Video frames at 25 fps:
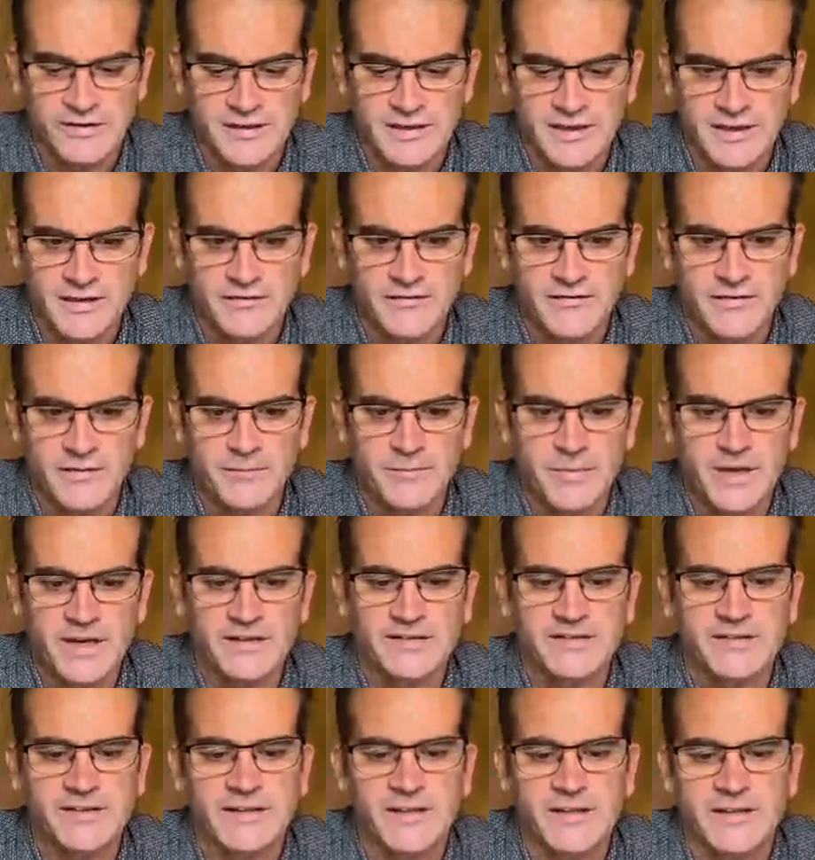he give the
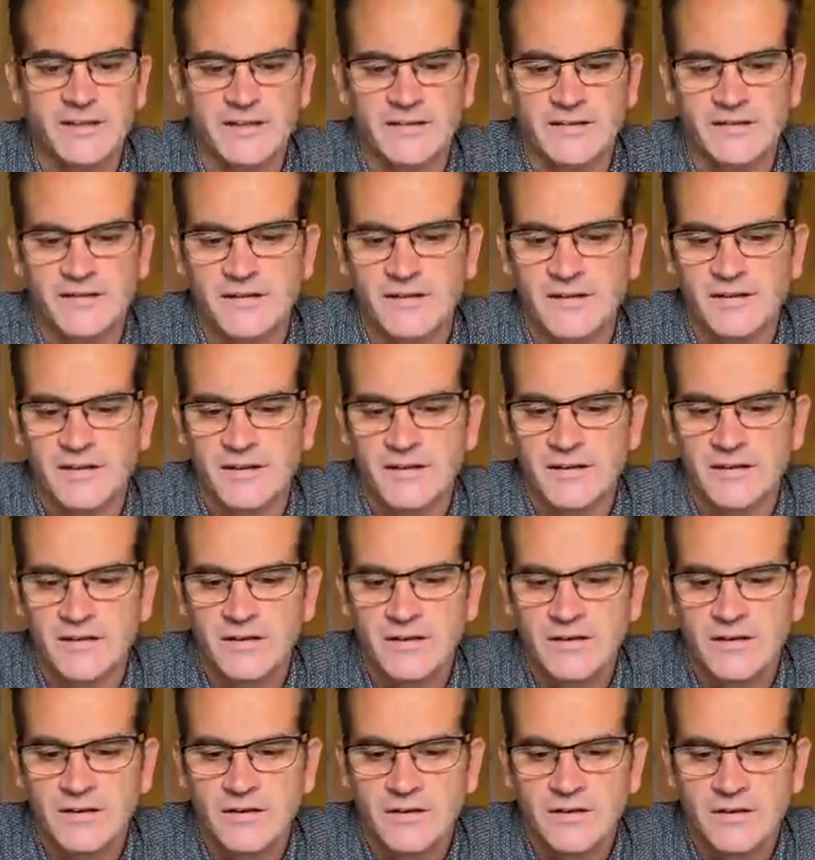Buskies
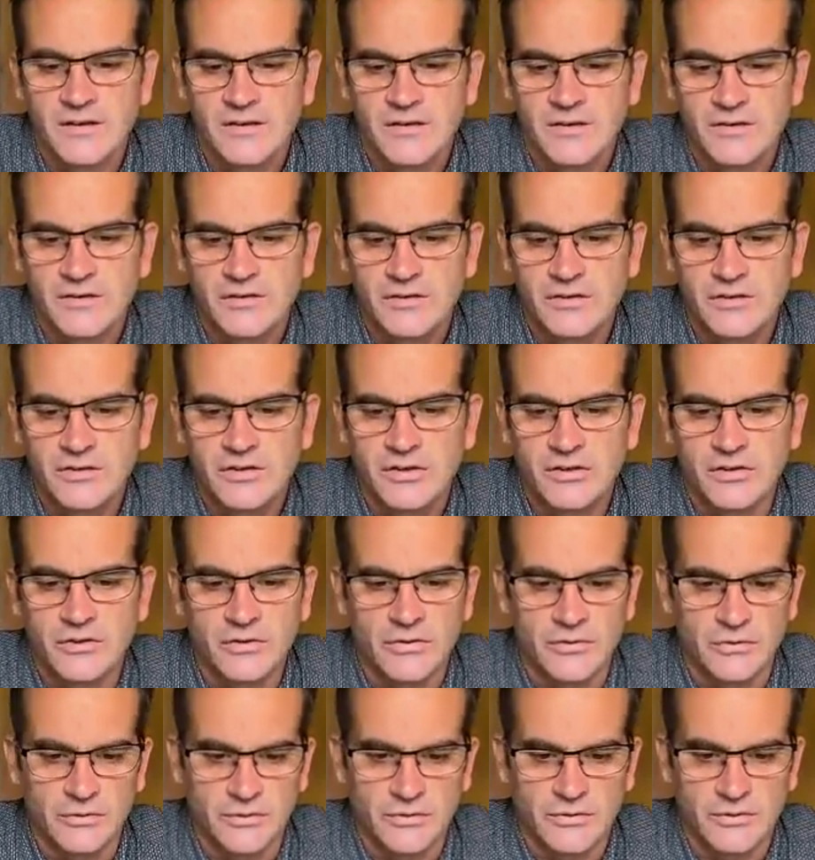
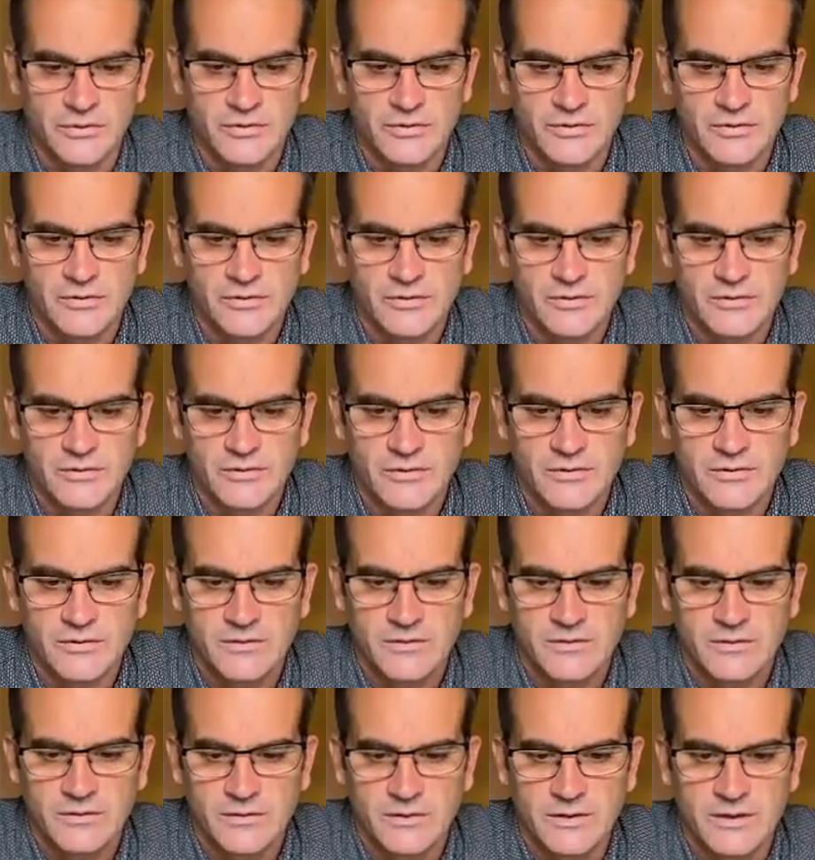to?
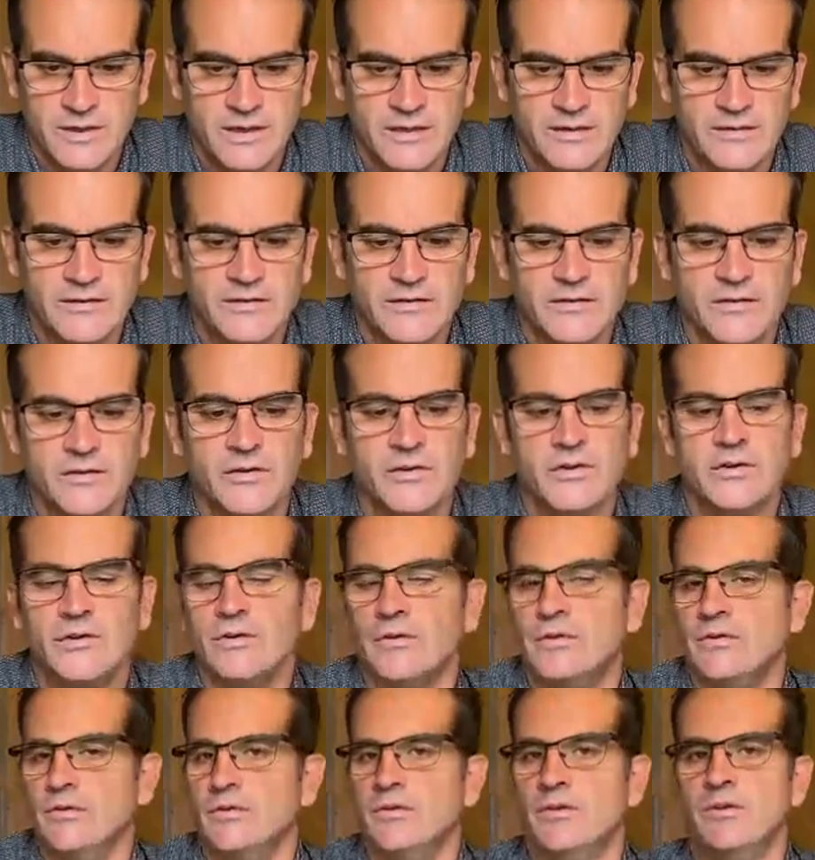Okay, so
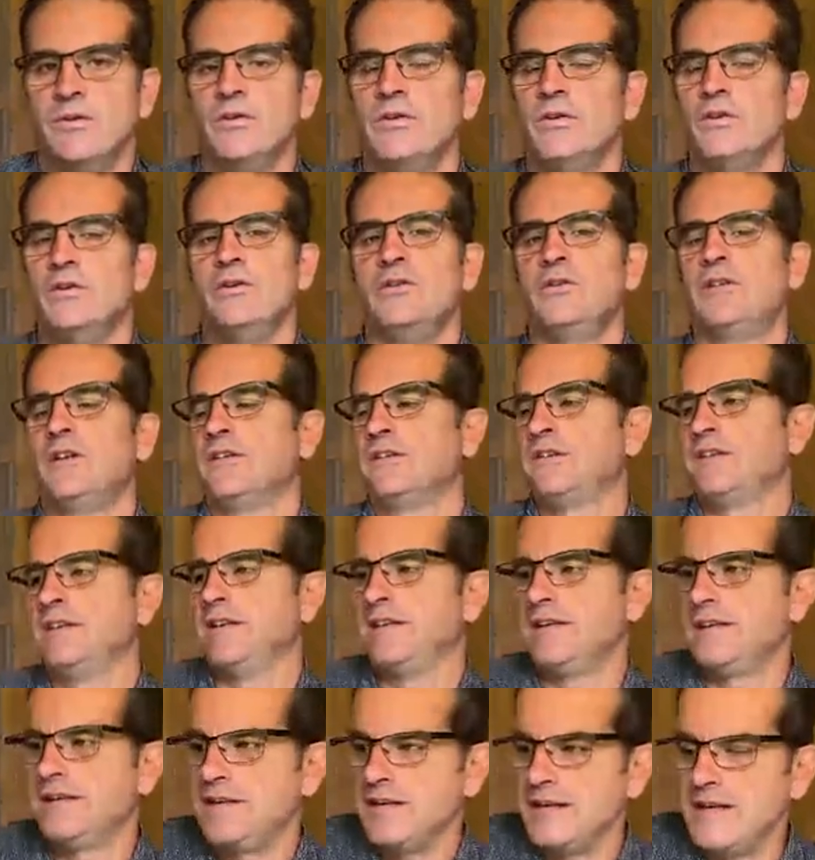who? Who does
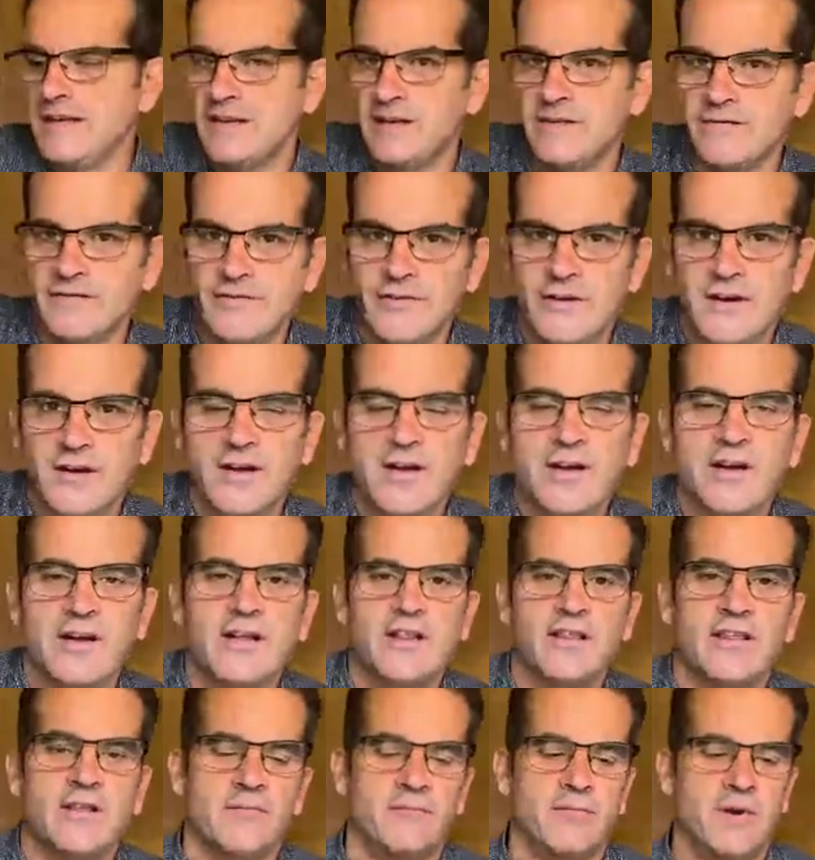he give
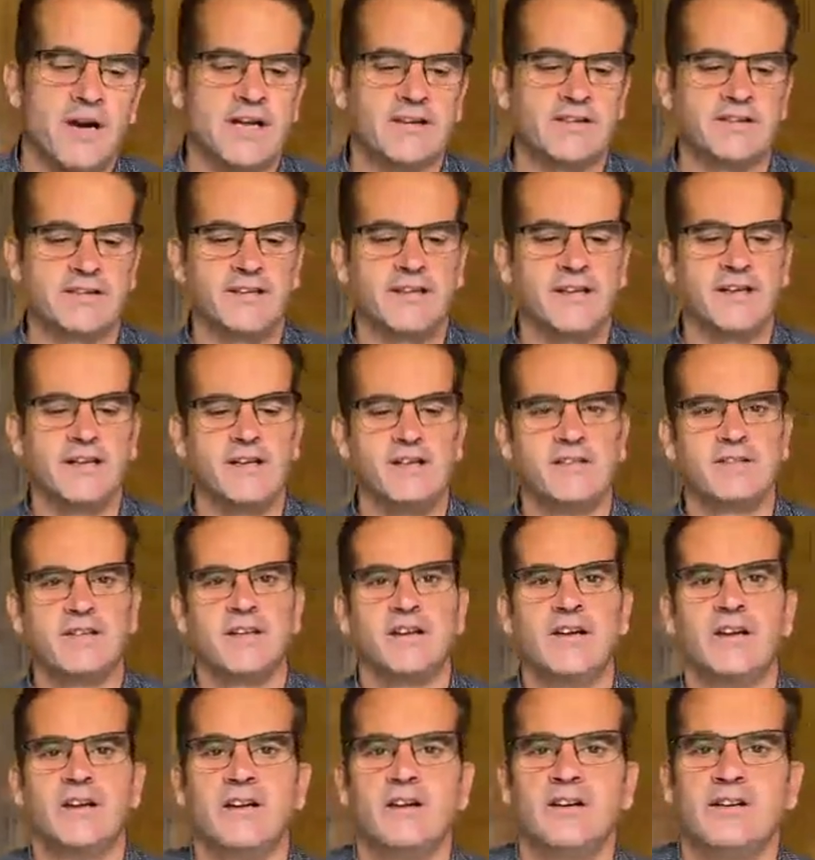the Buskies
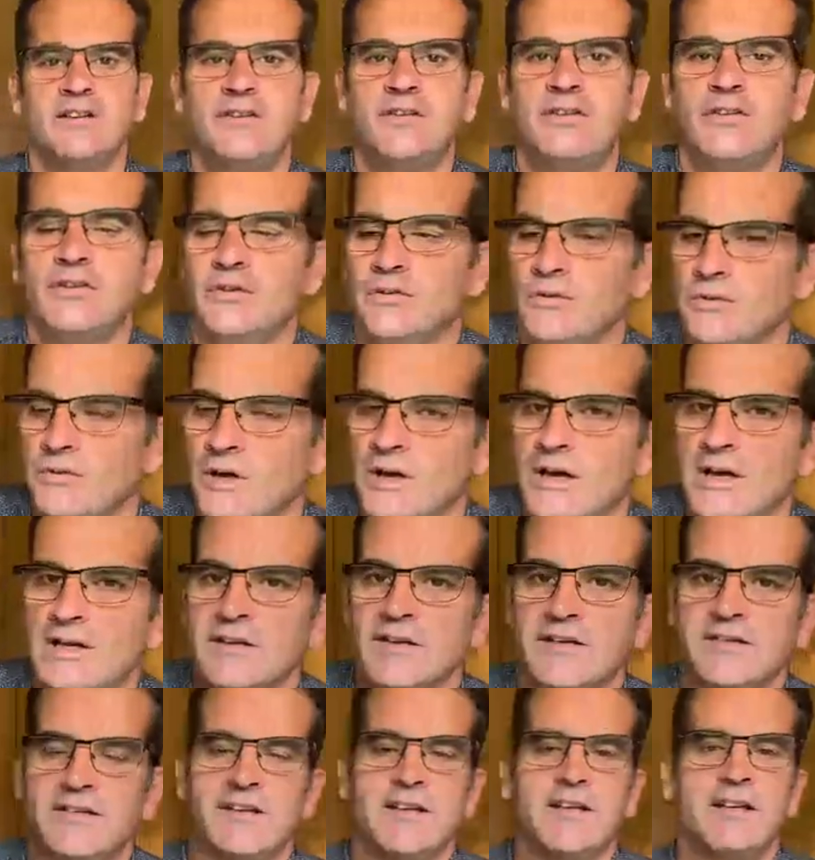to?
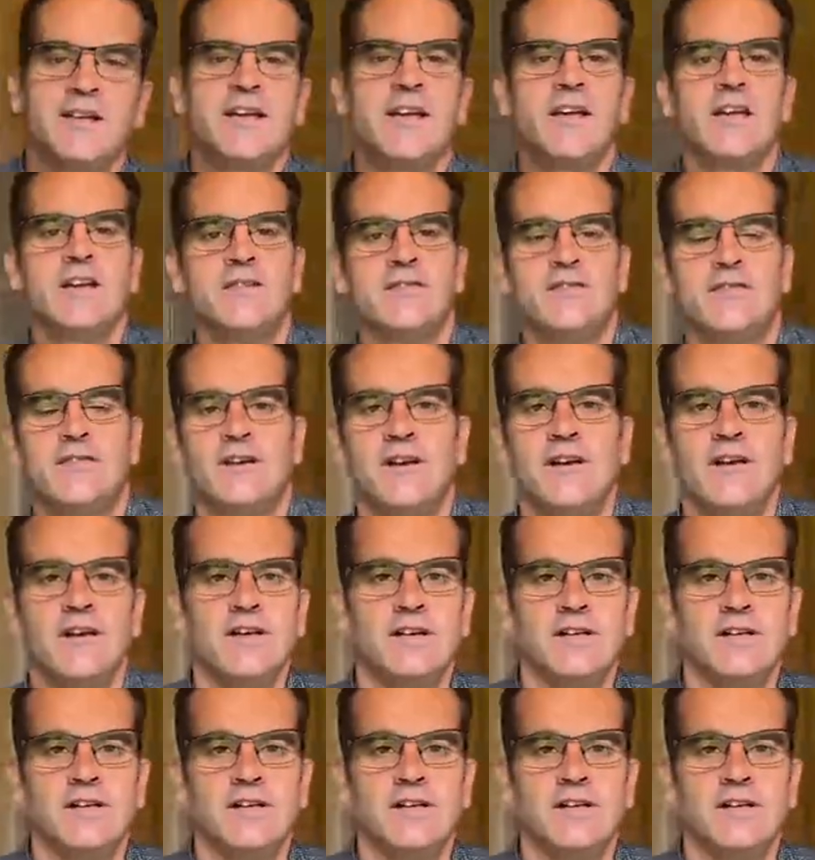Does he give?